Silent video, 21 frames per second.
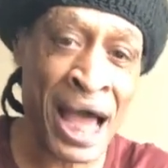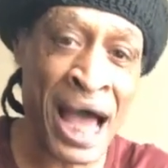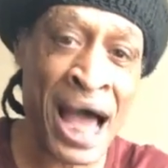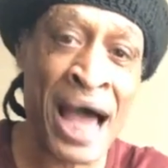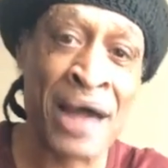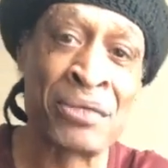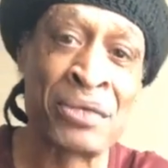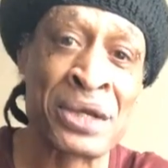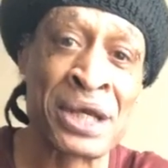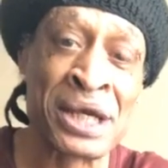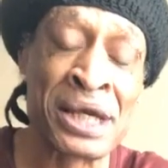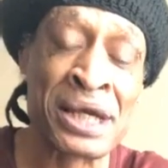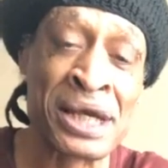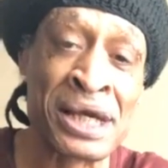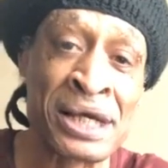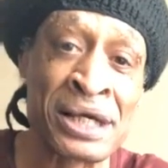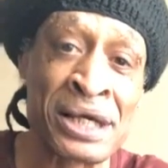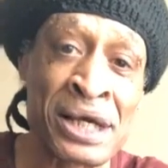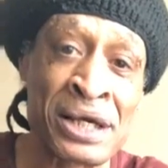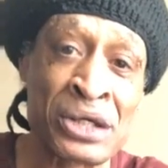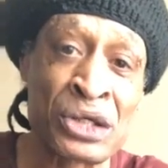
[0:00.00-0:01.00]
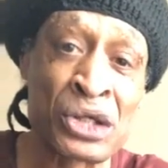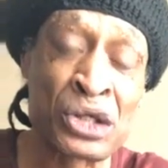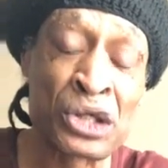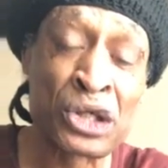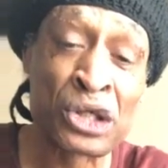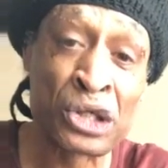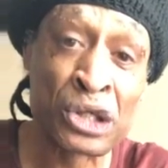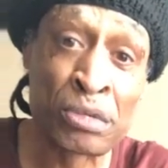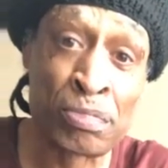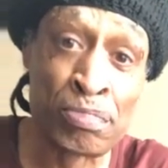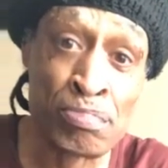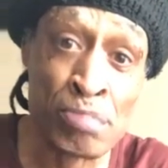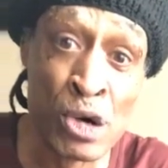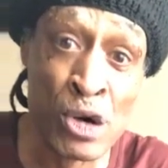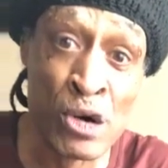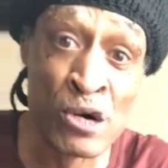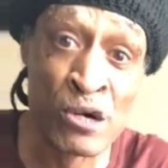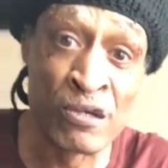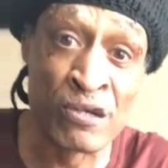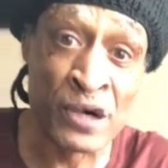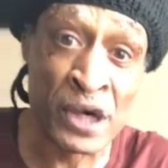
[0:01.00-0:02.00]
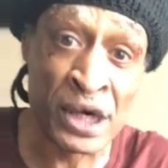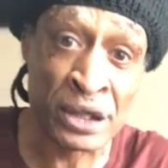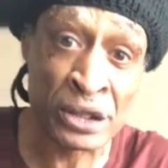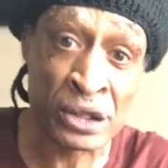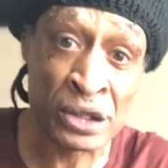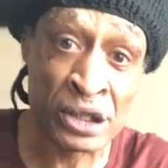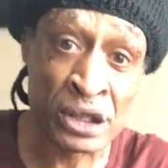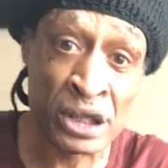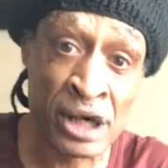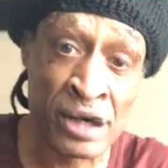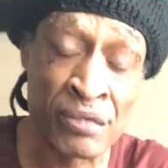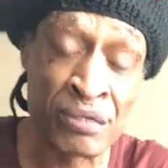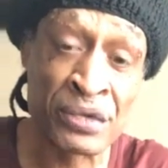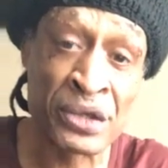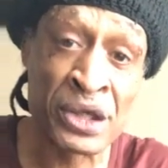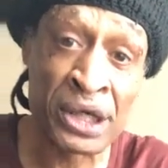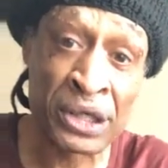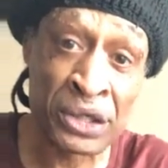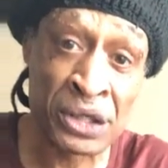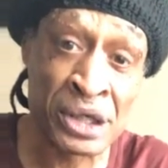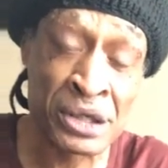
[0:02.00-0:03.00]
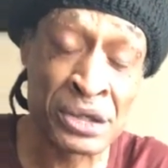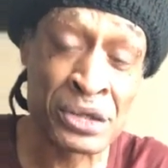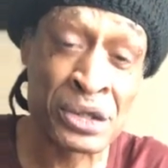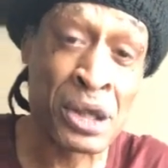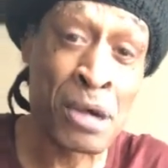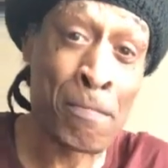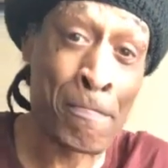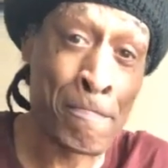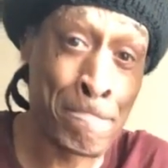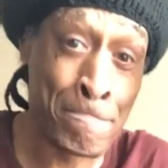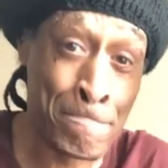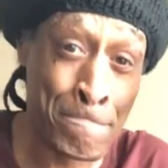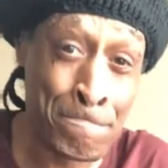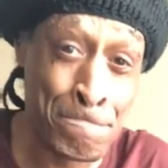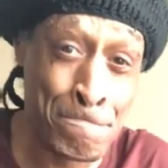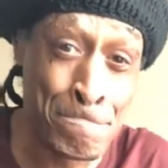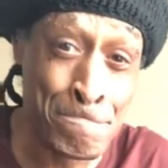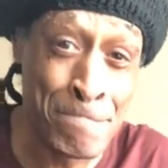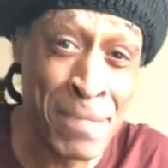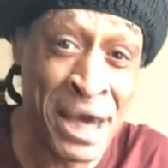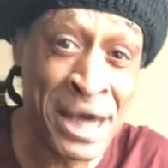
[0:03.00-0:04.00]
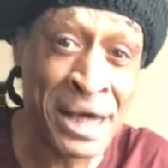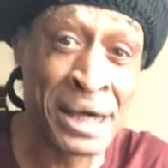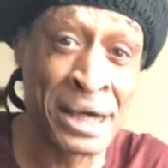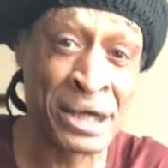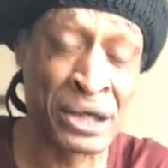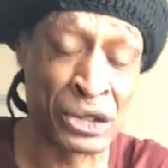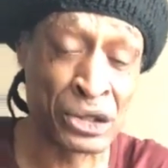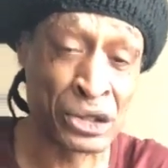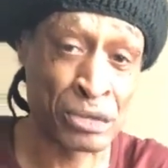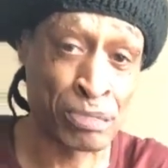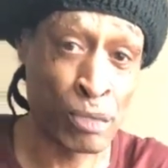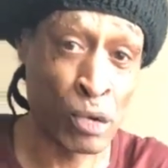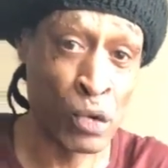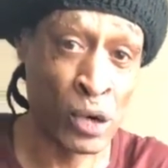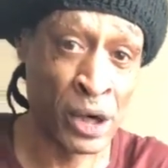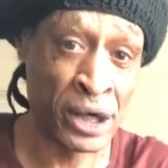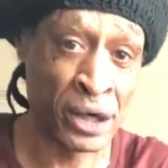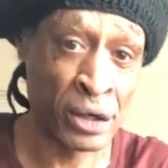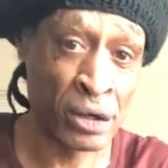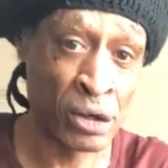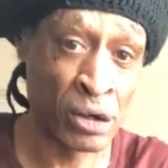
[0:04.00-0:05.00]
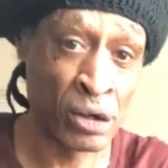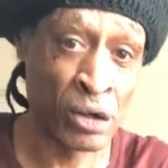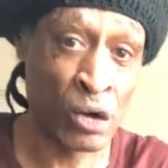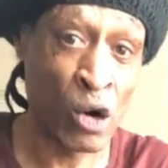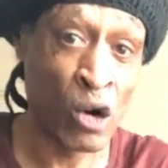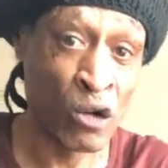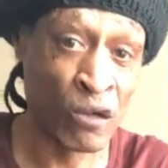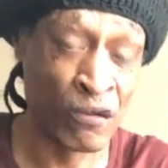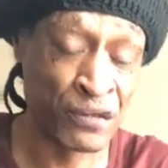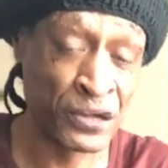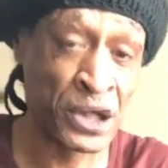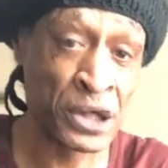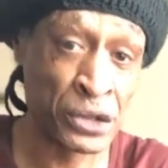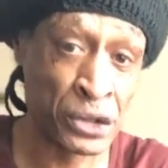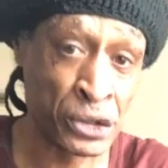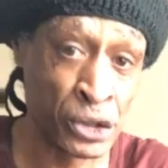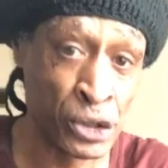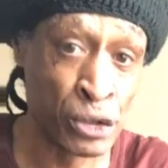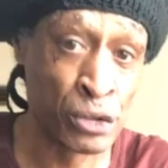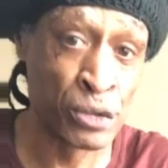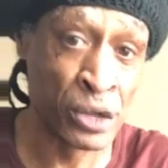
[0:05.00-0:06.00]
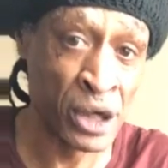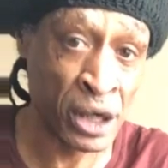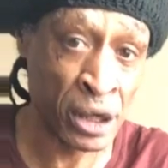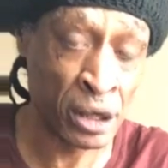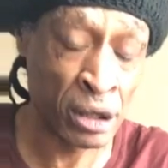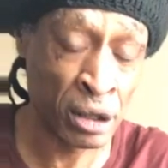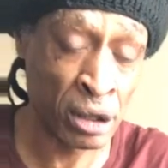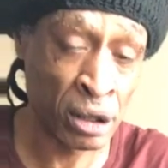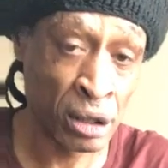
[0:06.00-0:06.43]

And the smoothness, this is the biggest point of this unit.